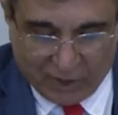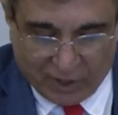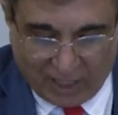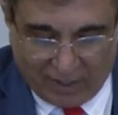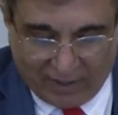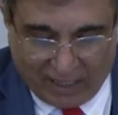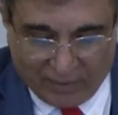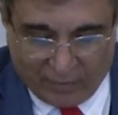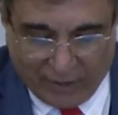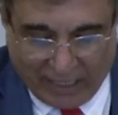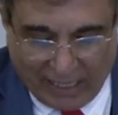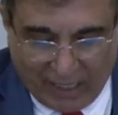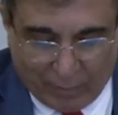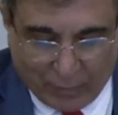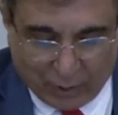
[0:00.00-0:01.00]
shall not
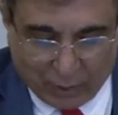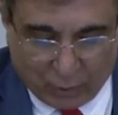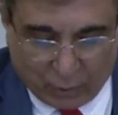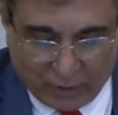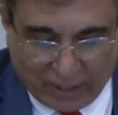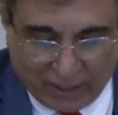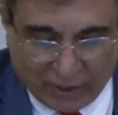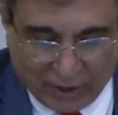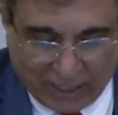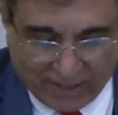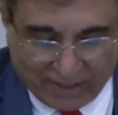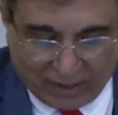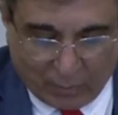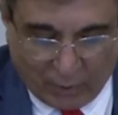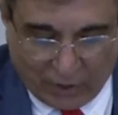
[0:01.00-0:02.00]
be able to deal
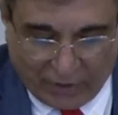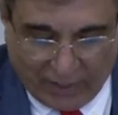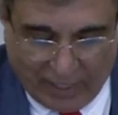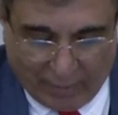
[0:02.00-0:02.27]
justly with